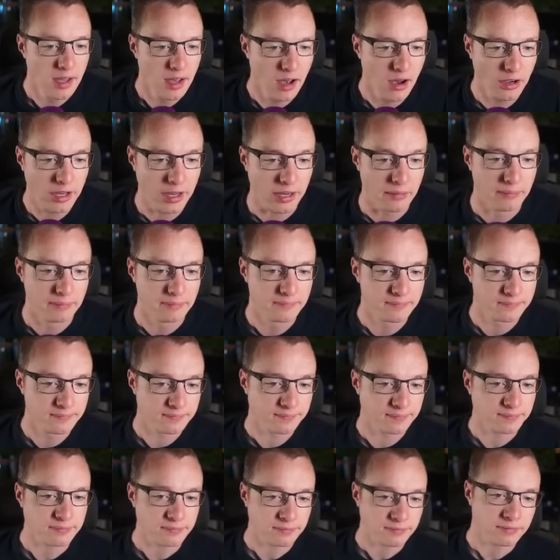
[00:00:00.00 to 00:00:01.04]
Okay.
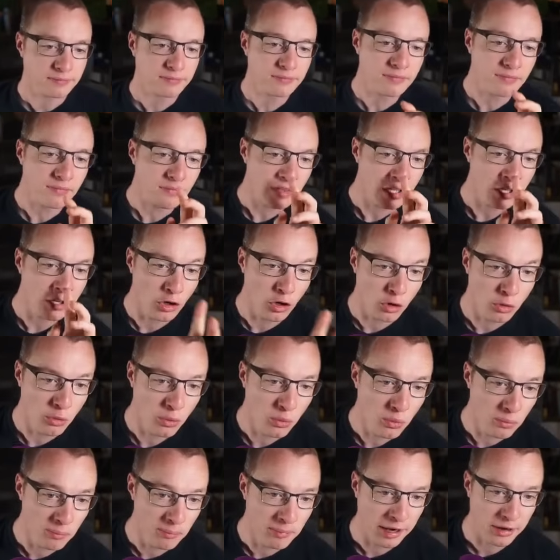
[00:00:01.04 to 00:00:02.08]

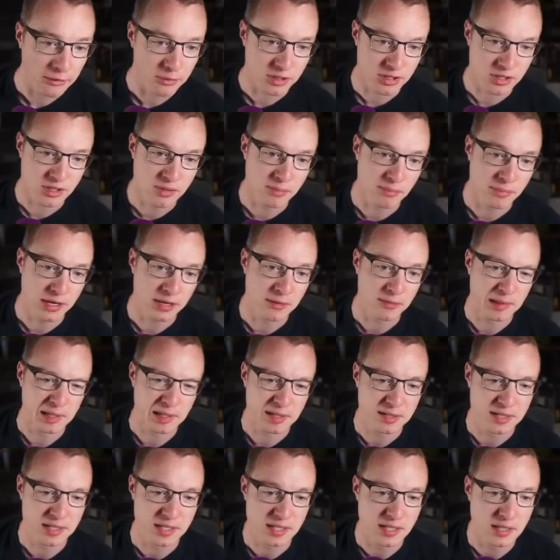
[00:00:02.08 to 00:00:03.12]
No backward
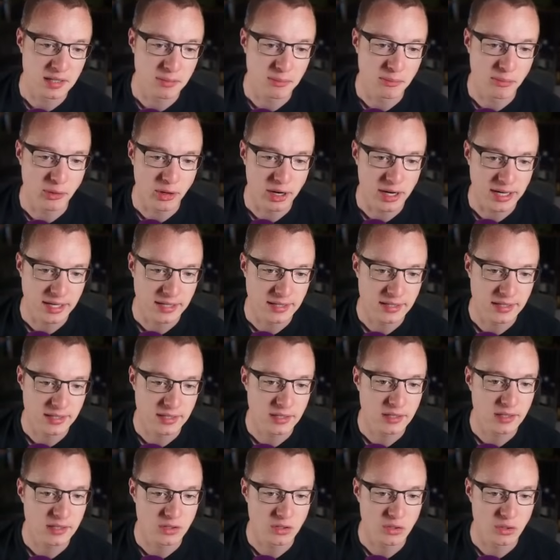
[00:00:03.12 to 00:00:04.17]
compatibility breaks
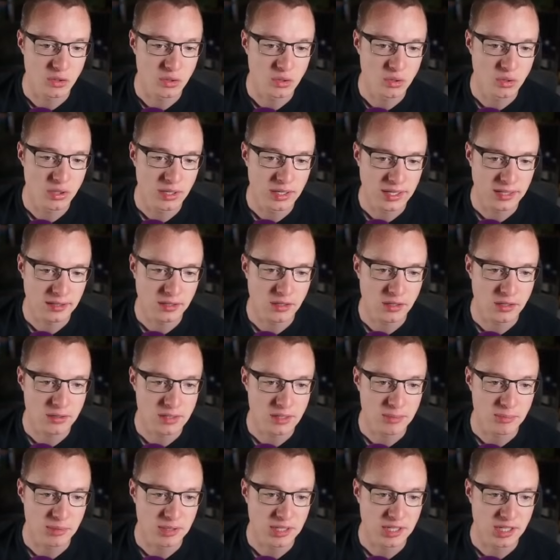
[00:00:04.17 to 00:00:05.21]
to user land code
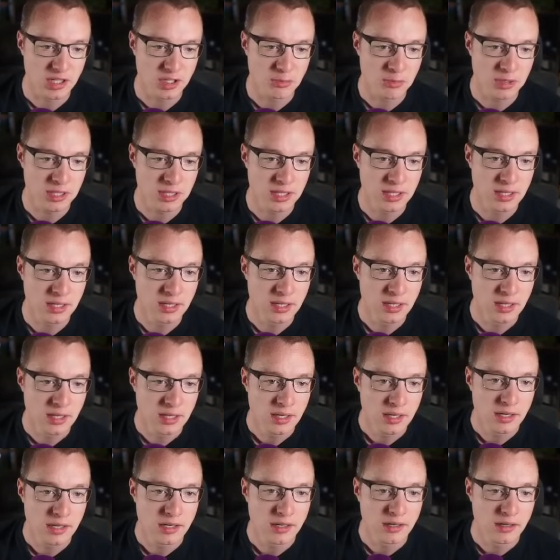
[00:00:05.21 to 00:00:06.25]
in PHP.
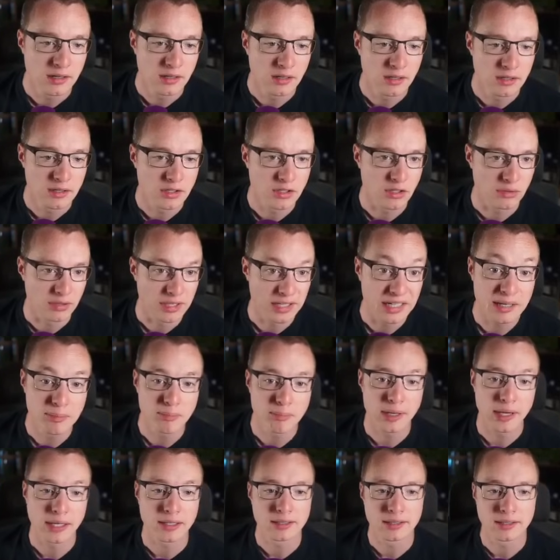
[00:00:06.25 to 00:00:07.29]
So the
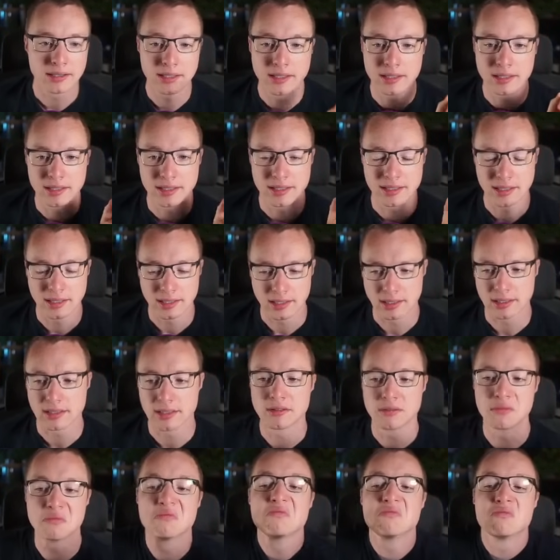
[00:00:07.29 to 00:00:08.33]
impact, this
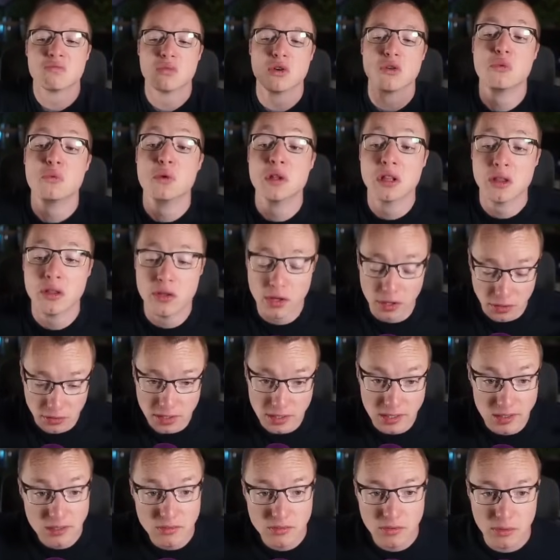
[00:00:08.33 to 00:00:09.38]
is what we'll
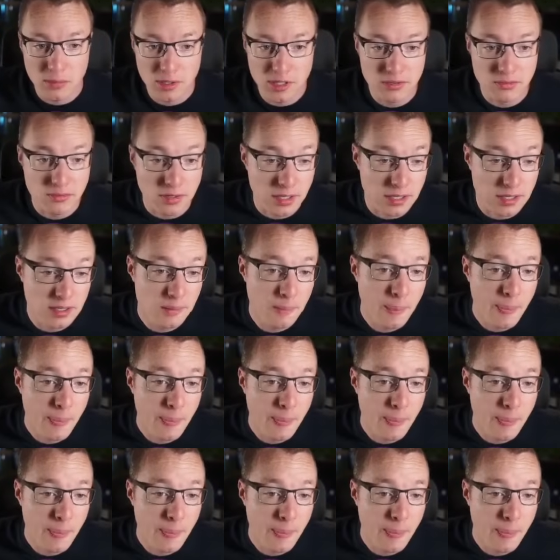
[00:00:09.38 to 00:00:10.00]
notice from it, right?